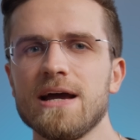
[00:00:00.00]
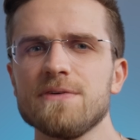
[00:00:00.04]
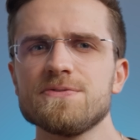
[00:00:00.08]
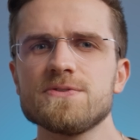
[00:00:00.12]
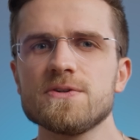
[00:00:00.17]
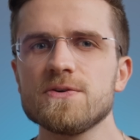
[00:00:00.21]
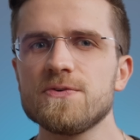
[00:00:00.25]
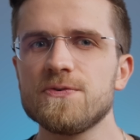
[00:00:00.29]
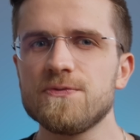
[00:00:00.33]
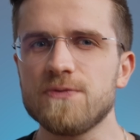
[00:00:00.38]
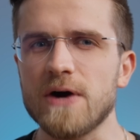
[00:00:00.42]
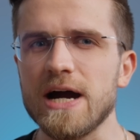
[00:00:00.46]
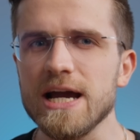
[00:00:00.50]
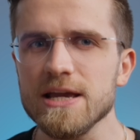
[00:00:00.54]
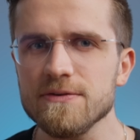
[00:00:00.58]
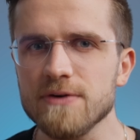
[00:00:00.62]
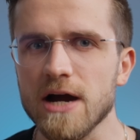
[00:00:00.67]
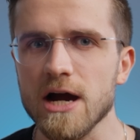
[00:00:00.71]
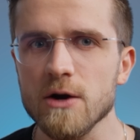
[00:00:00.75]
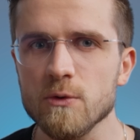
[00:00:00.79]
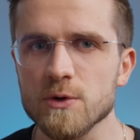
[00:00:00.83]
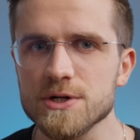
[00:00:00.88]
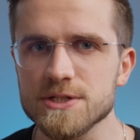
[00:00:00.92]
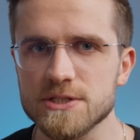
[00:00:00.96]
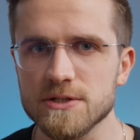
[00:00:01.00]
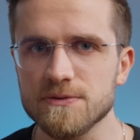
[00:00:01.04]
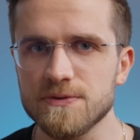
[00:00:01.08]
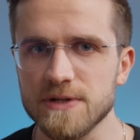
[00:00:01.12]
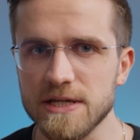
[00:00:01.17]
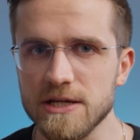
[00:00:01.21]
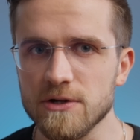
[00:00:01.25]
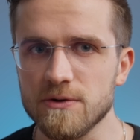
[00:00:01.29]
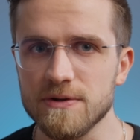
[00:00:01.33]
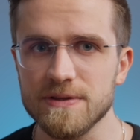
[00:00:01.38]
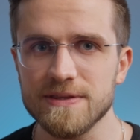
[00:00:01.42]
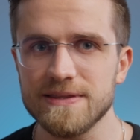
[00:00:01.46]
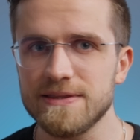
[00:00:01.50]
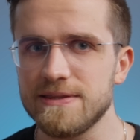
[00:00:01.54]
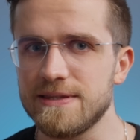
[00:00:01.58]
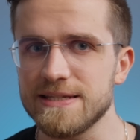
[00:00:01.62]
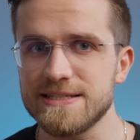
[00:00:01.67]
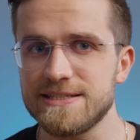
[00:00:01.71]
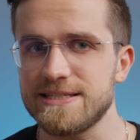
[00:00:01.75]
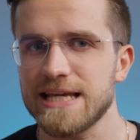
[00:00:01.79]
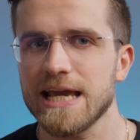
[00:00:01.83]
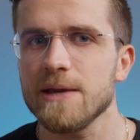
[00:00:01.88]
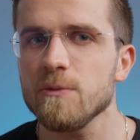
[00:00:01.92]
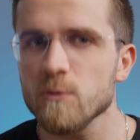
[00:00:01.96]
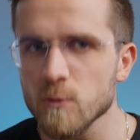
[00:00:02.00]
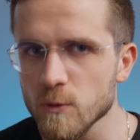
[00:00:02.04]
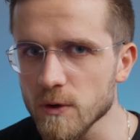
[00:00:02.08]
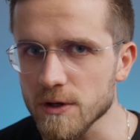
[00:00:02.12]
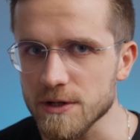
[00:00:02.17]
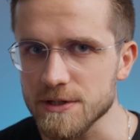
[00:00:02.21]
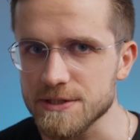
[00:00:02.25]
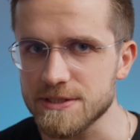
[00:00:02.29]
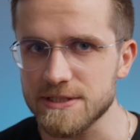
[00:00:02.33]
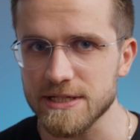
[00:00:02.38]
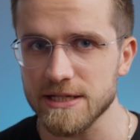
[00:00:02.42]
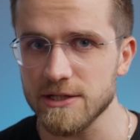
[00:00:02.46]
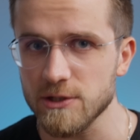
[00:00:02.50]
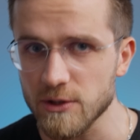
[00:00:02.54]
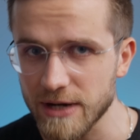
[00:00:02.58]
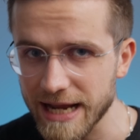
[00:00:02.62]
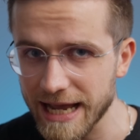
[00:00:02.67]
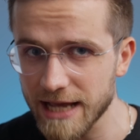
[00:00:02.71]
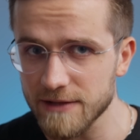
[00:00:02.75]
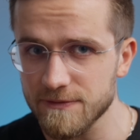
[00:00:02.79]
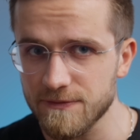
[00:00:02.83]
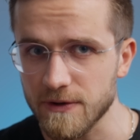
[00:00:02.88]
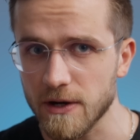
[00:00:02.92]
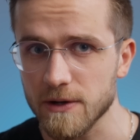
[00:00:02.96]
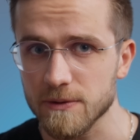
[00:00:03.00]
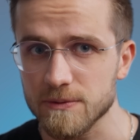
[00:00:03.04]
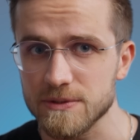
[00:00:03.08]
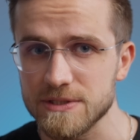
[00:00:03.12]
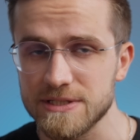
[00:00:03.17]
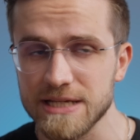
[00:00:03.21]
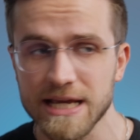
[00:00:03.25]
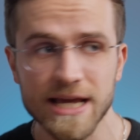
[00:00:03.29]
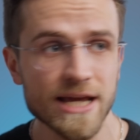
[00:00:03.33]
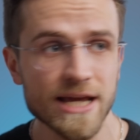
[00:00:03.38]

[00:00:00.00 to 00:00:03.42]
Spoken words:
After 5 hours of hearing the same words in your headphones,